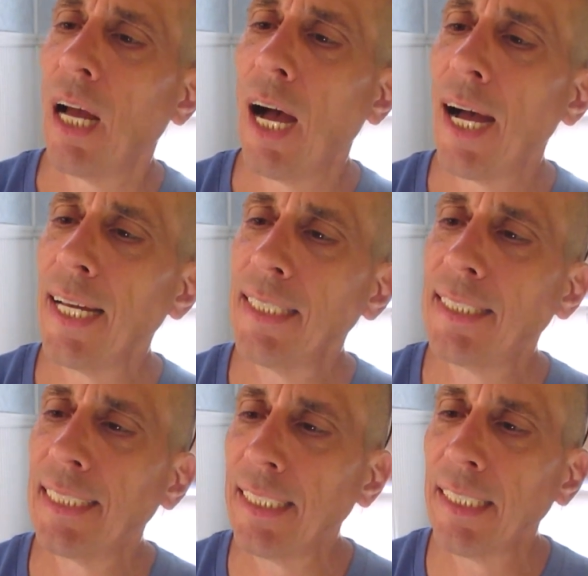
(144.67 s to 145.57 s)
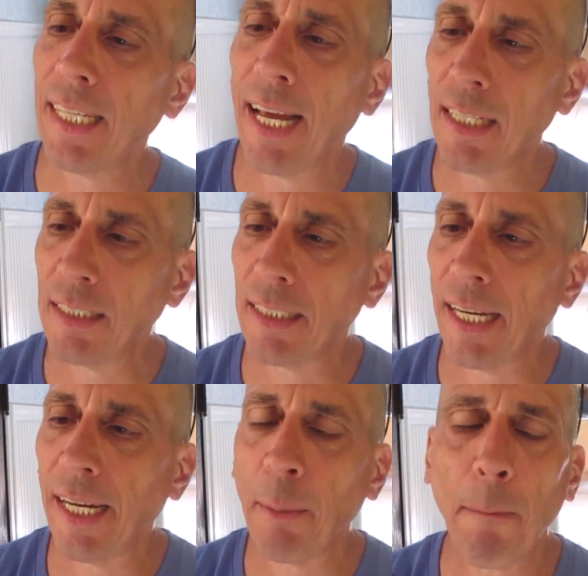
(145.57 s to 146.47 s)
I see it as
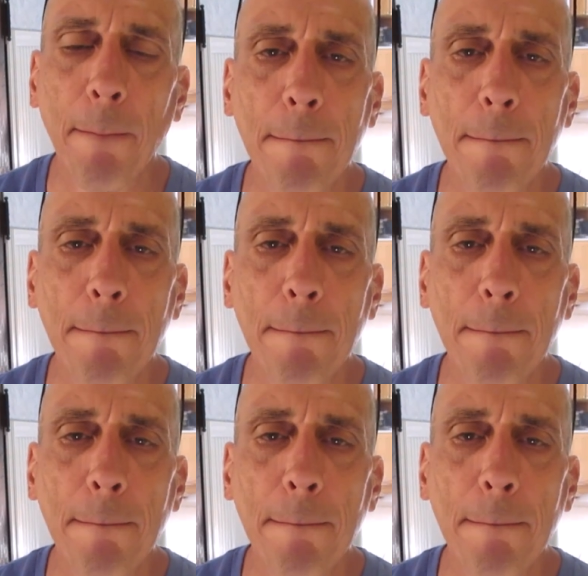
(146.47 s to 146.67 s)
a